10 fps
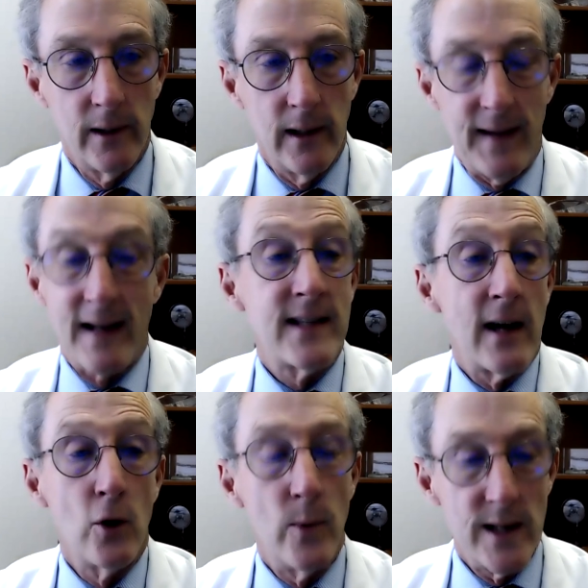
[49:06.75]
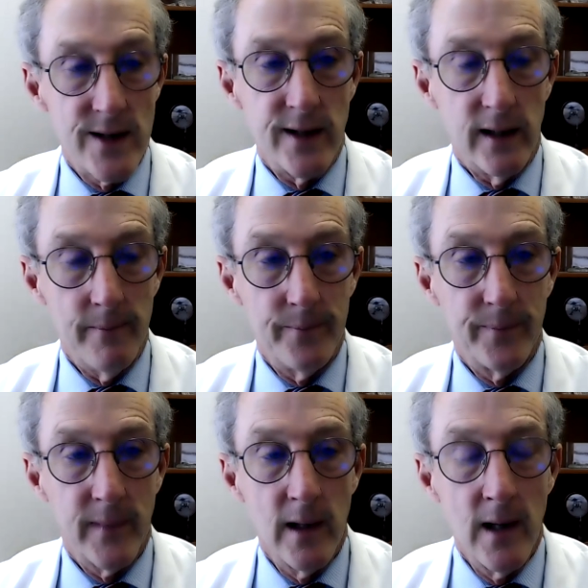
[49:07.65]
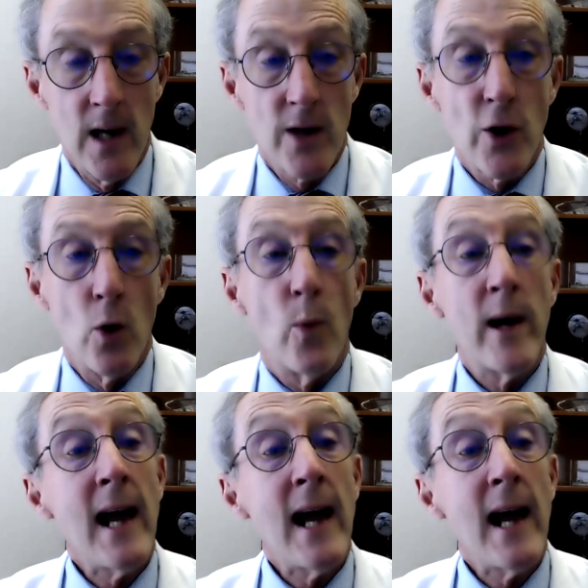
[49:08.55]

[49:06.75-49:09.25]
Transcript: And that's not who we see. So we